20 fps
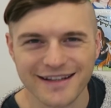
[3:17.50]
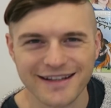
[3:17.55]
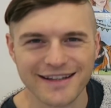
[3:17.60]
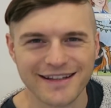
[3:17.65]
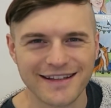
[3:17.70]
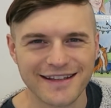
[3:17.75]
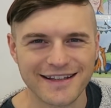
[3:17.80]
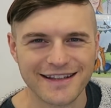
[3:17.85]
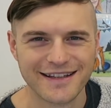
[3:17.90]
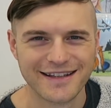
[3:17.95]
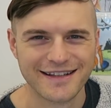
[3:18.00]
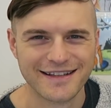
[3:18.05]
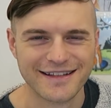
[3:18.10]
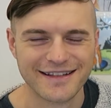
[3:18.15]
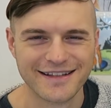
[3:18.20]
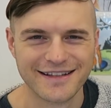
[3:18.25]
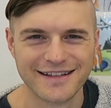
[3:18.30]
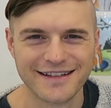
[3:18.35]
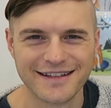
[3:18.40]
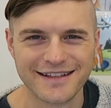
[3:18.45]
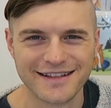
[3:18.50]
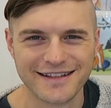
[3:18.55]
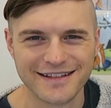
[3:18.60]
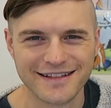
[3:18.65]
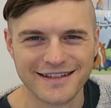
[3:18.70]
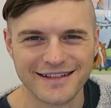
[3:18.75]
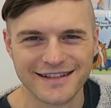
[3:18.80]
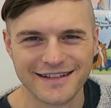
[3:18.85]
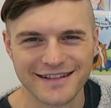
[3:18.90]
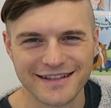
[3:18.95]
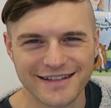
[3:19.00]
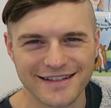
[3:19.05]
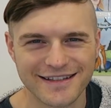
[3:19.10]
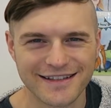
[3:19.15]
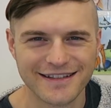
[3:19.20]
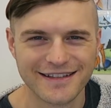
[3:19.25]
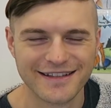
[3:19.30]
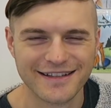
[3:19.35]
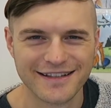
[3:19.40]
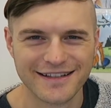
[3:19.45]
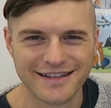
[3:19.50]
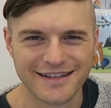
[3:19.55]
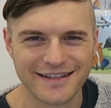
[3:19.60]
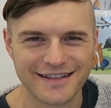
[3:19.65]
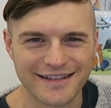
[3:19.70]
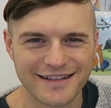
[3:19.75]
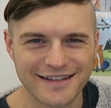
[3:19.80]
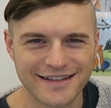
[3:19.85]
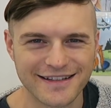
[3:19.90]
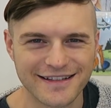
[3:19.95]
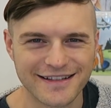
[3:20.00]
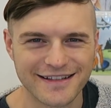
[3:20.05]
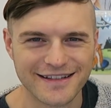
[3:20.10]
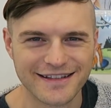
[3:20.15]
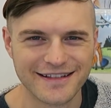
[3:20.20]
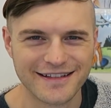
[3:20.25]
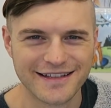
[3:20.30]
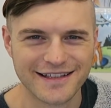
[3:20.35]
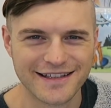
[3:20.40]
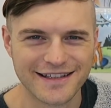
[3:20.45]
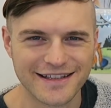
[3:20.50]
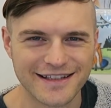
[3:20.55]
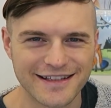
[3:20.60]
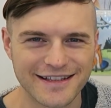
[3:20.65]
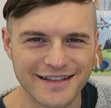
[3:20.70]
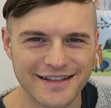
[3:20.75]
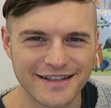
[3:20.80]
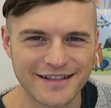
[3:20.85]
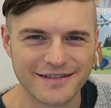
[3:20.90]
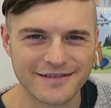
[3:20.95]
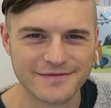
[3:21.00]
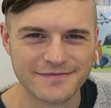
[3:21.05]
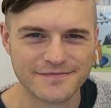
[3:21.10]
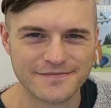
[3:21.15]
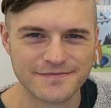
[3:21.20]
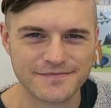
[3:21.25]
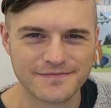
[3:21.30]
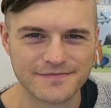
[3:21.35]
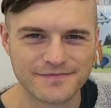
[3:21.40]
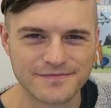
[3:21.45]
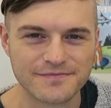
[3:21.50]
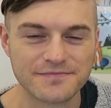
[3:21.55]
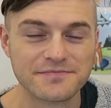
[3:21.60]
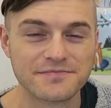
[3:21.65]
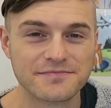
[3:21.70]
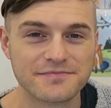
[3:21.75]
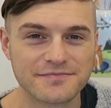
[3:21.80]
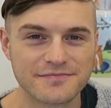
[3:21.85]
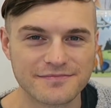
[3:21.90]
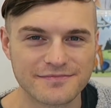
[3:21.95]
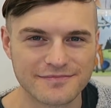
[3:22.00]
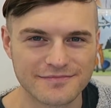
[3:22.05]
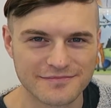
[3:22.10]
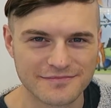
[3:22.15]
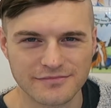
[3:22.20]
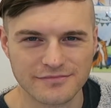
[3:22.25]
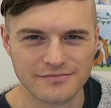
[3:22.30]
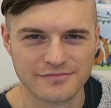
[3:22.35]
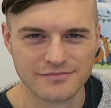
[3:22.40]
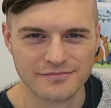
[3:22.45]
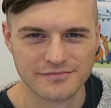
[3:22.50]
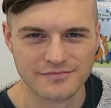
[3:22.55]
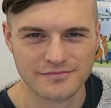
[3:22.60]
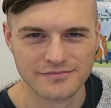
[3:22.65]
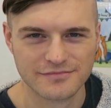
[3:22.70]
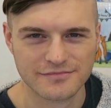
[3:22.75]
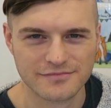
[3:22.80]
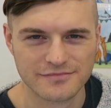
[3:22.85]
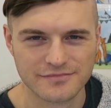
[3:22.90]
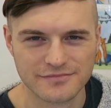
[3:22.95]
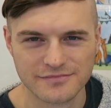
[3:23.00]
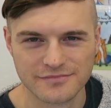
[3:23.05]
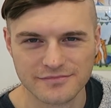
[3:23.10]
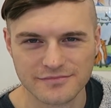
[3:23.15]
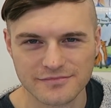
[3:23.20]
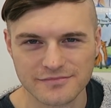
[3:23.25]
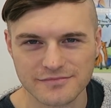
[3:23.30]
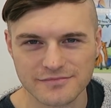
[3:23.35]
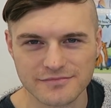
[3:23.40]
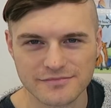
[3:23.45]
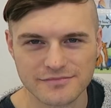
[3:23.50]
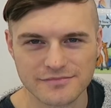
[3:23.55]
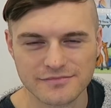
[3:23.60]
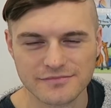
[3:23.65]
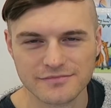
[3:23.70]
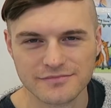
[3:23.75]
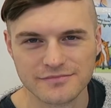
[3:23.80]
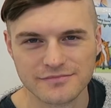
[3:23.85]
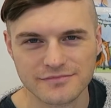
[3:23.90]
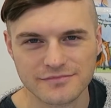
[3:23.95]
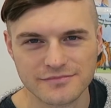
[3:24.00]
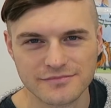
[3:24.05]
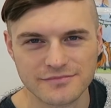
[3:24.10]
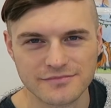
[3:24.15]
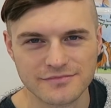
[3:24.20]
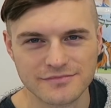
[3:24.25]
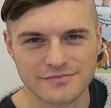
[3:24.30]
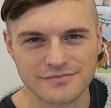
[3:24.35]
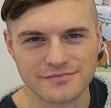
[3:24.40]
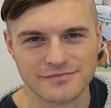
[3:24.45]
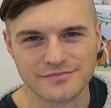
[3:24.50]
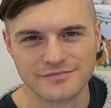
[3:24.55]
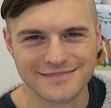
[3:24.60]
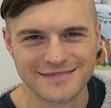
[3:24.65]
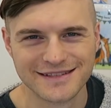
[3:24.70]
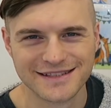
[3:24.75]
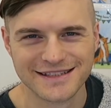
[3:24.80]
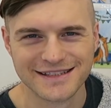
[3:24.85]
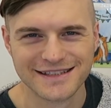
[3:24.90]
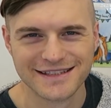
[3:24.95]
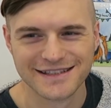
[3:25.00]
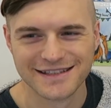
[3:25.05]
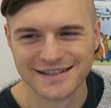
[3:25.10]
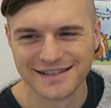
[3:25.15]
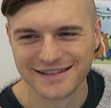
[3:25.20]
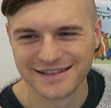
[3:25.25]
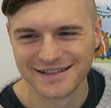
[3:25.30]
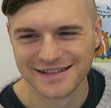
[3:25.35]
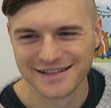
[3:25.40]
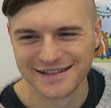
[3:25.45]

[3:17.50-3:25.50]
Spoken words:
This person isn't speaking.